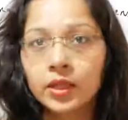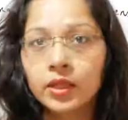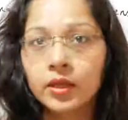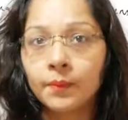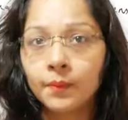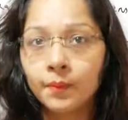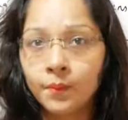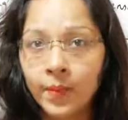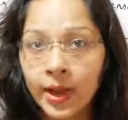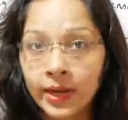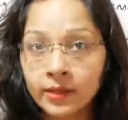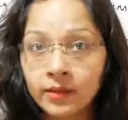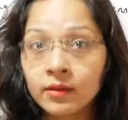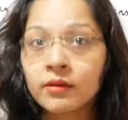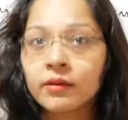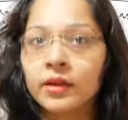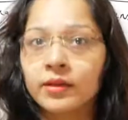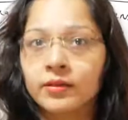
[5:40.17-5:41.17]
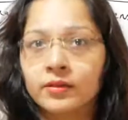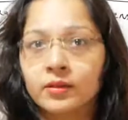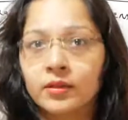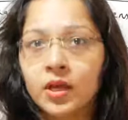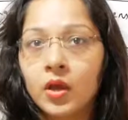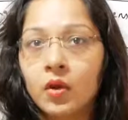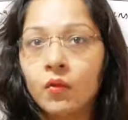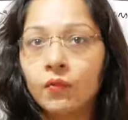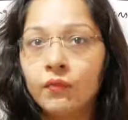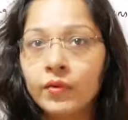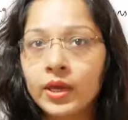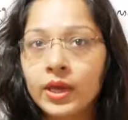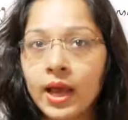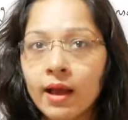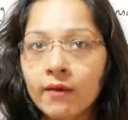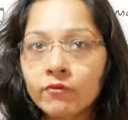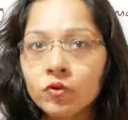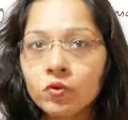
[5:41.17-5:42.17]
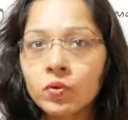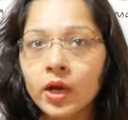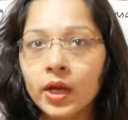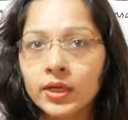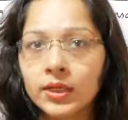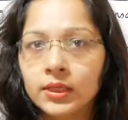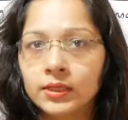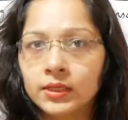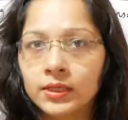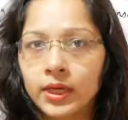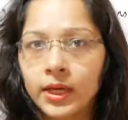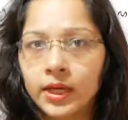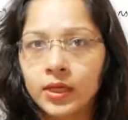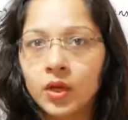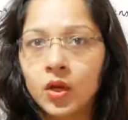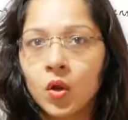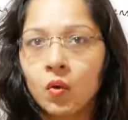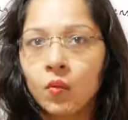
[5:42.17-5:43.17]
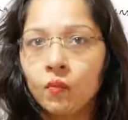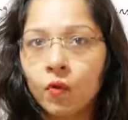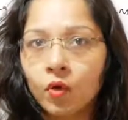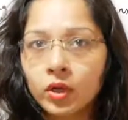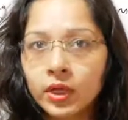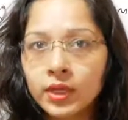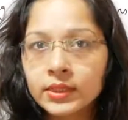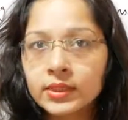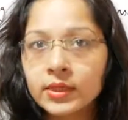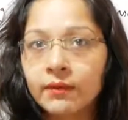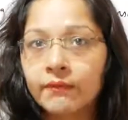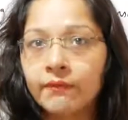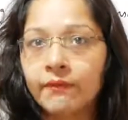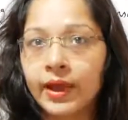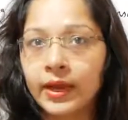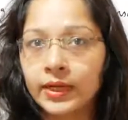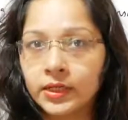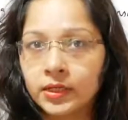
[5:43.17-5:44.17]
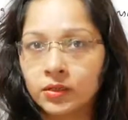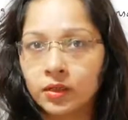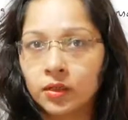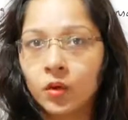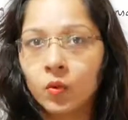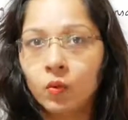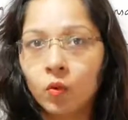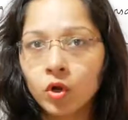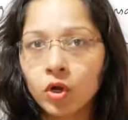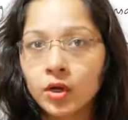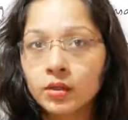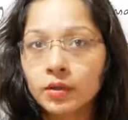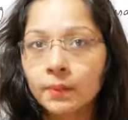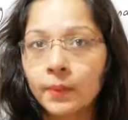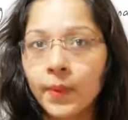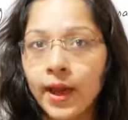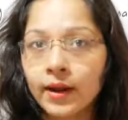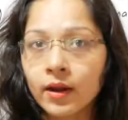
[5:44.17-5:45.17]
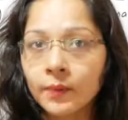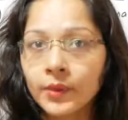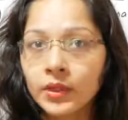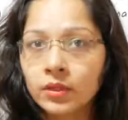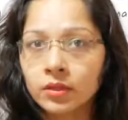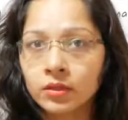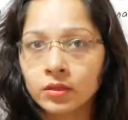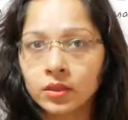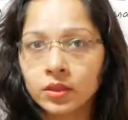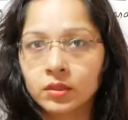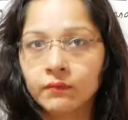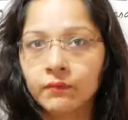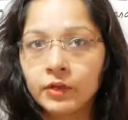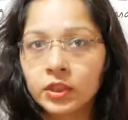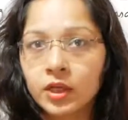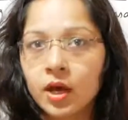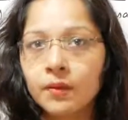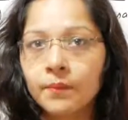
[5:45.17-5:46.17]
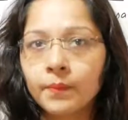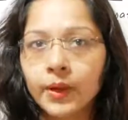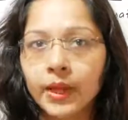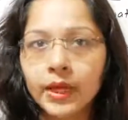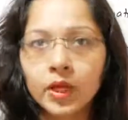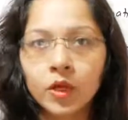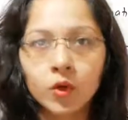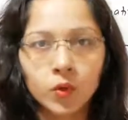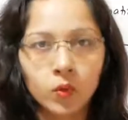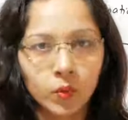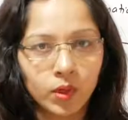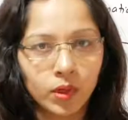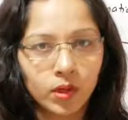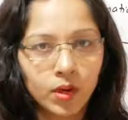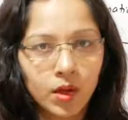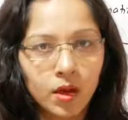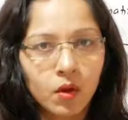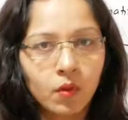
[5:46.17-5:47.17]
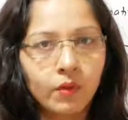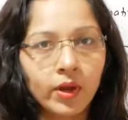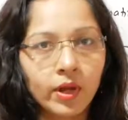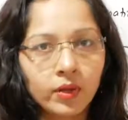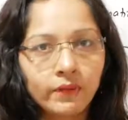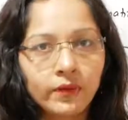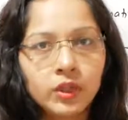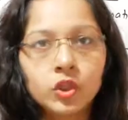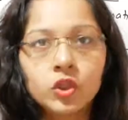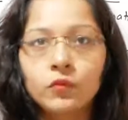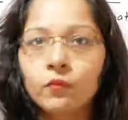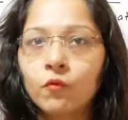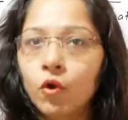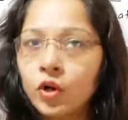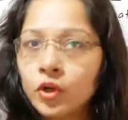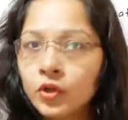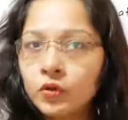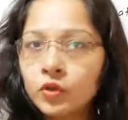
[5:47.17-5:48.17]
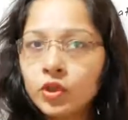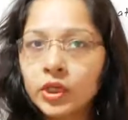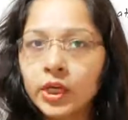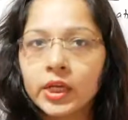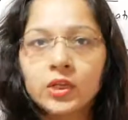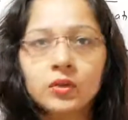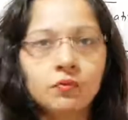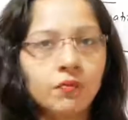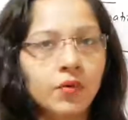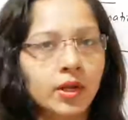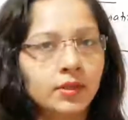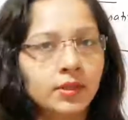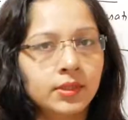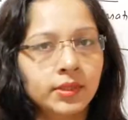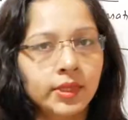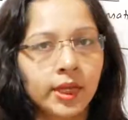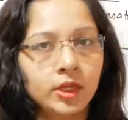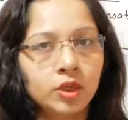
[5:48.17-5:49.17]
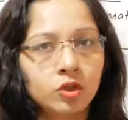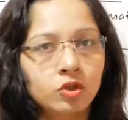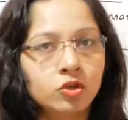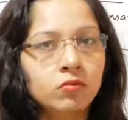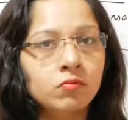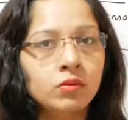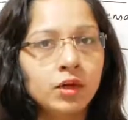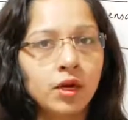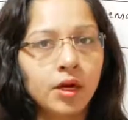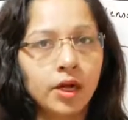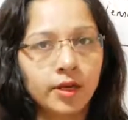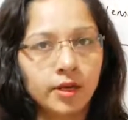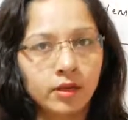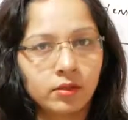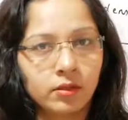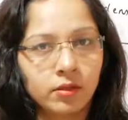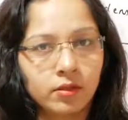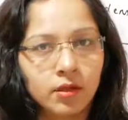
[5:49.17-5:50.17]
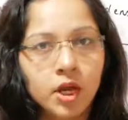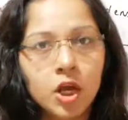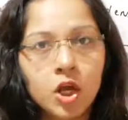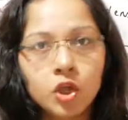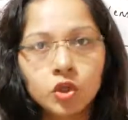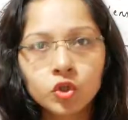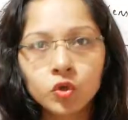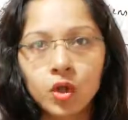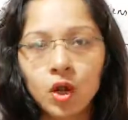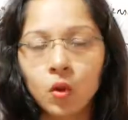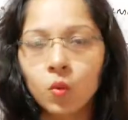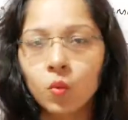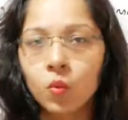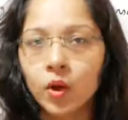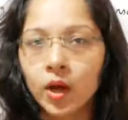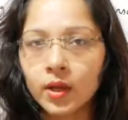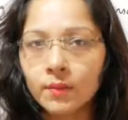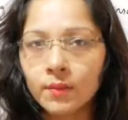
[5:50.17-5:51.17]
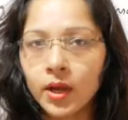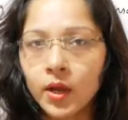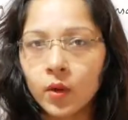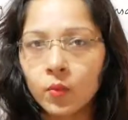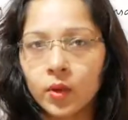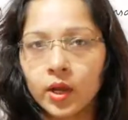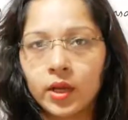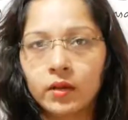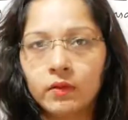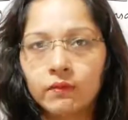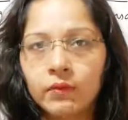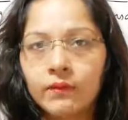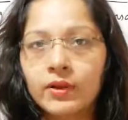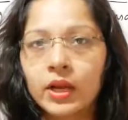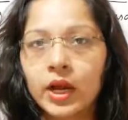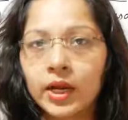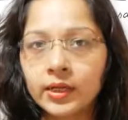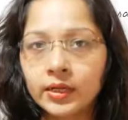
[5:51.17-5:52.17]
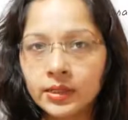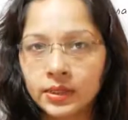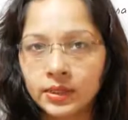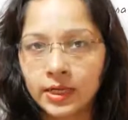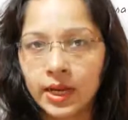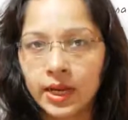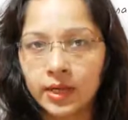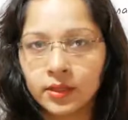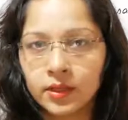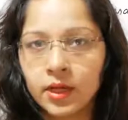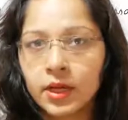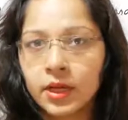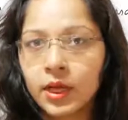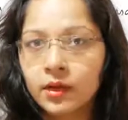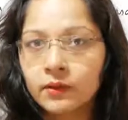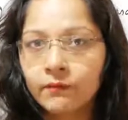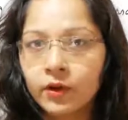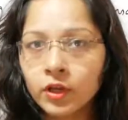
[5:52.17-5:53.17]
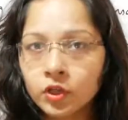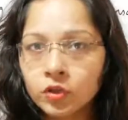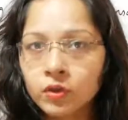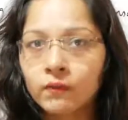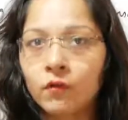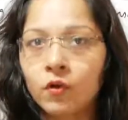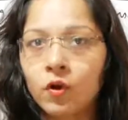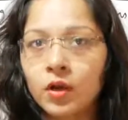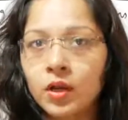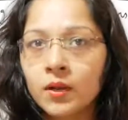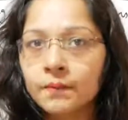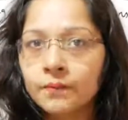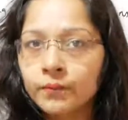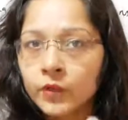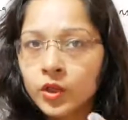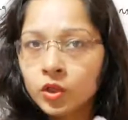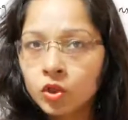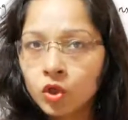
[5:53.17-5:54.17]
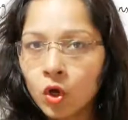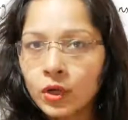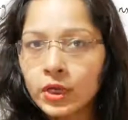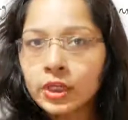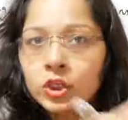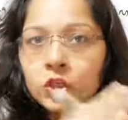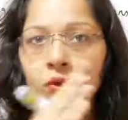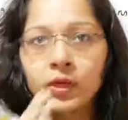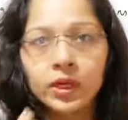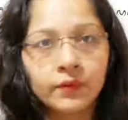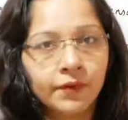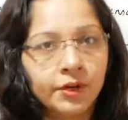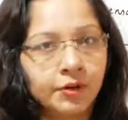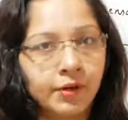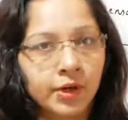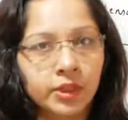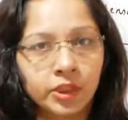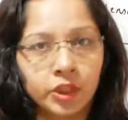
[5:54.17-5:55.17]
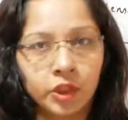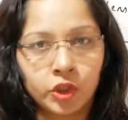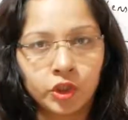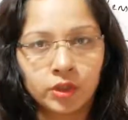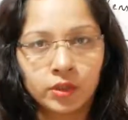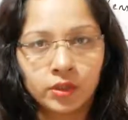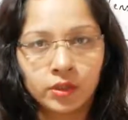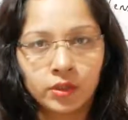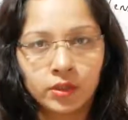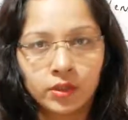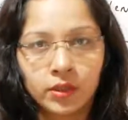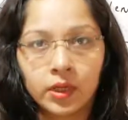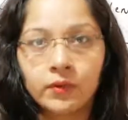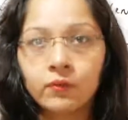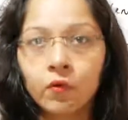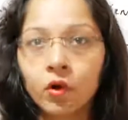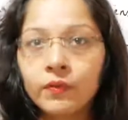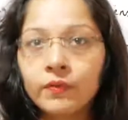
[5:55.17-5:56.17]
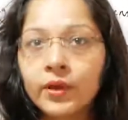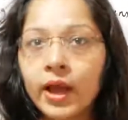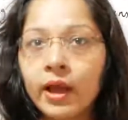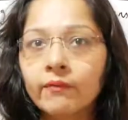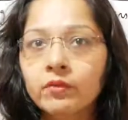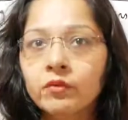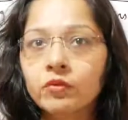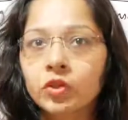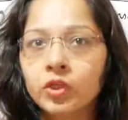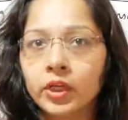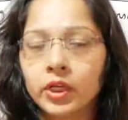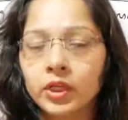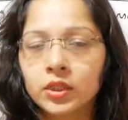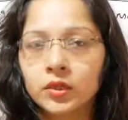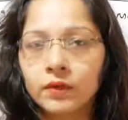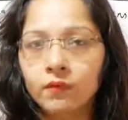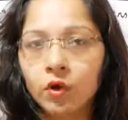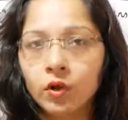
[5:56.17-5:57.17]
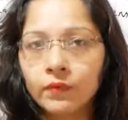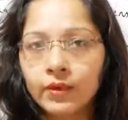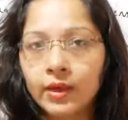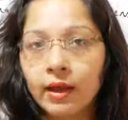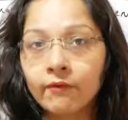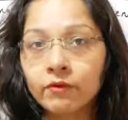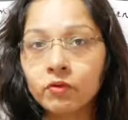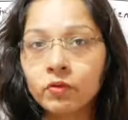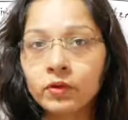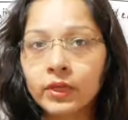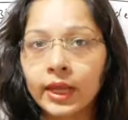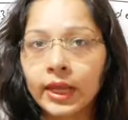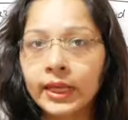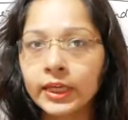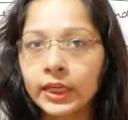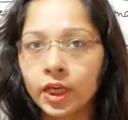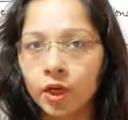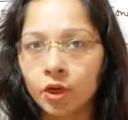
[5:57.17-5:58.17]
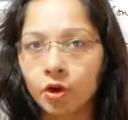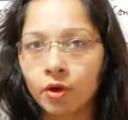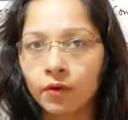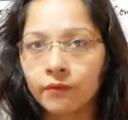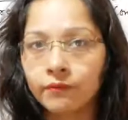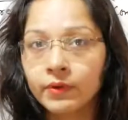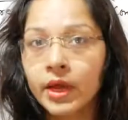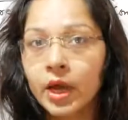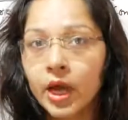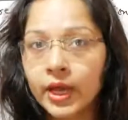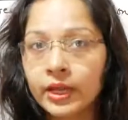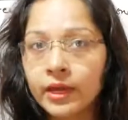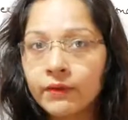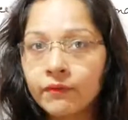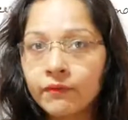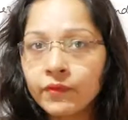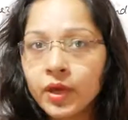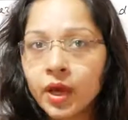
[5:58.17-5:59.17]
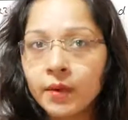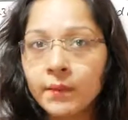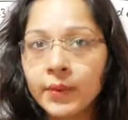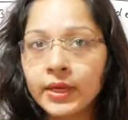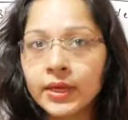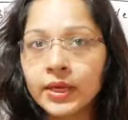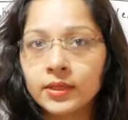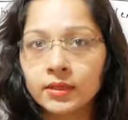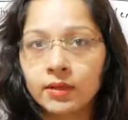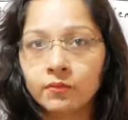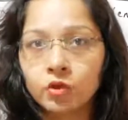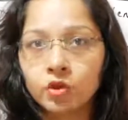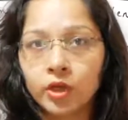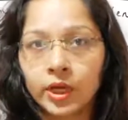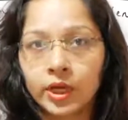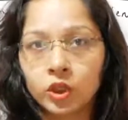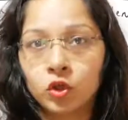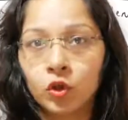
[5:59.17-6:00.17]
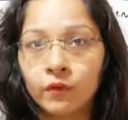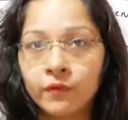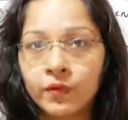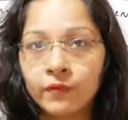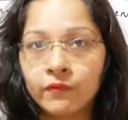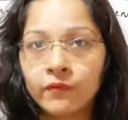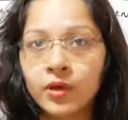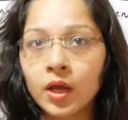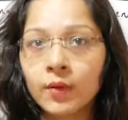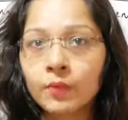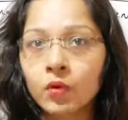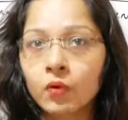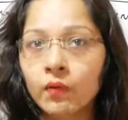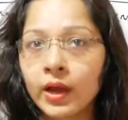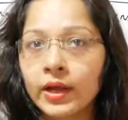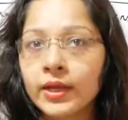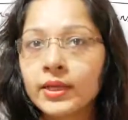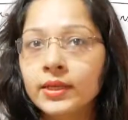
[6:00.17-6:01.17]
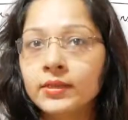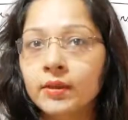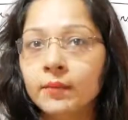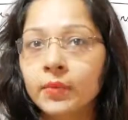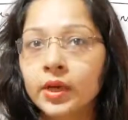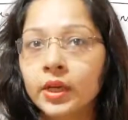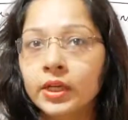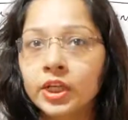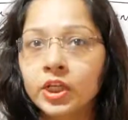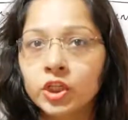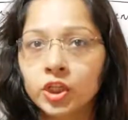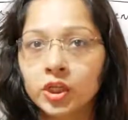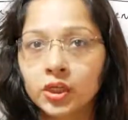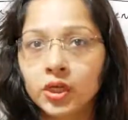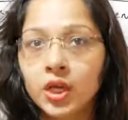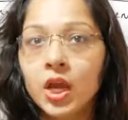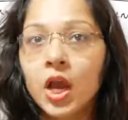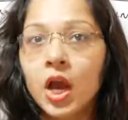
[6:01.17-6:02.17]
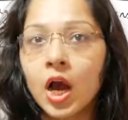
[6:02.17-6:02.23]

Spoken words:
The matter is we have to understand what is the factor, what are the parameters which are playing a role when we want to change one state to another. So now one by one we will understand, first of all, solid to liquid transition, that what we have to change, what we have to take care of, and if we are making some change or if we are providing some condition,